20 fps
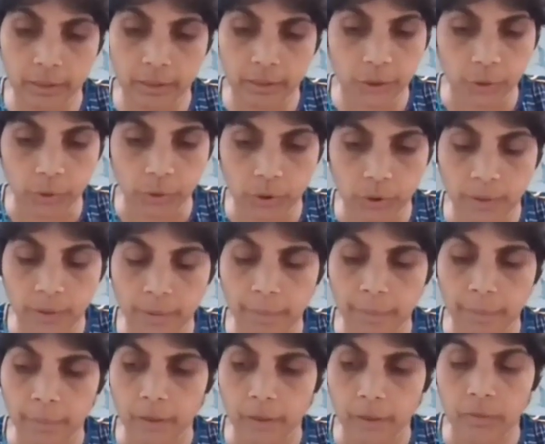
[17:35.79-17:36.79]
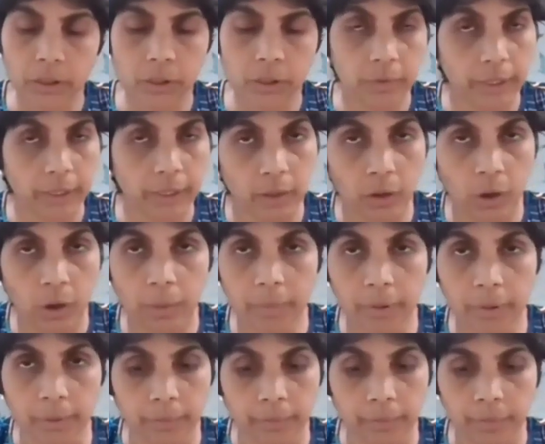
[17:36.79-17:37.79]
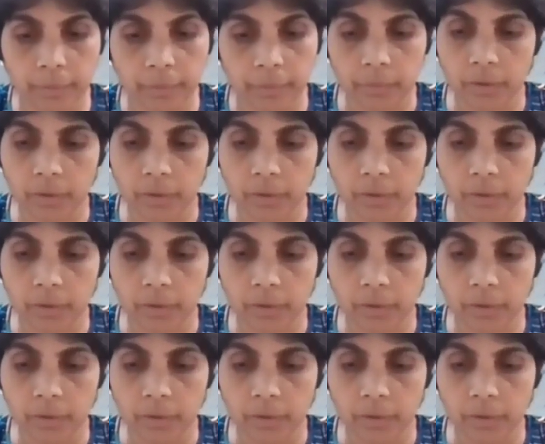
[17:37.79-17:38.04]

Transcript: issues, which is very common.